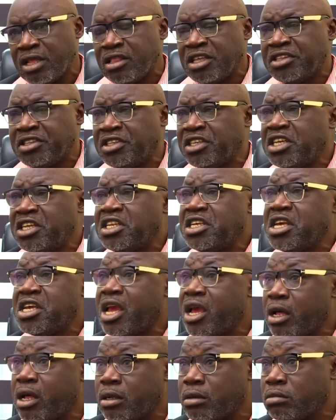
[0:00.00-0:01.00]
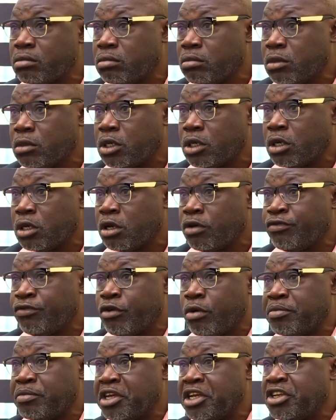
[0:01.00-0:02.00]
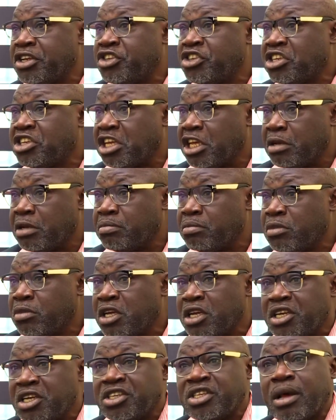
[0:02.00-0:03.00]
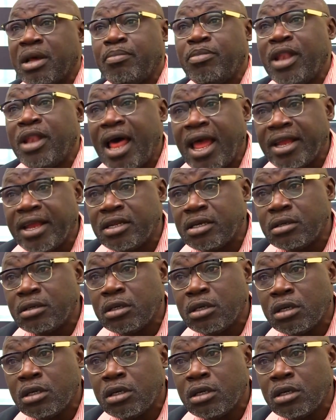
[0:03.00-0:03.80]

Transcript: The CDL from each scheme is applied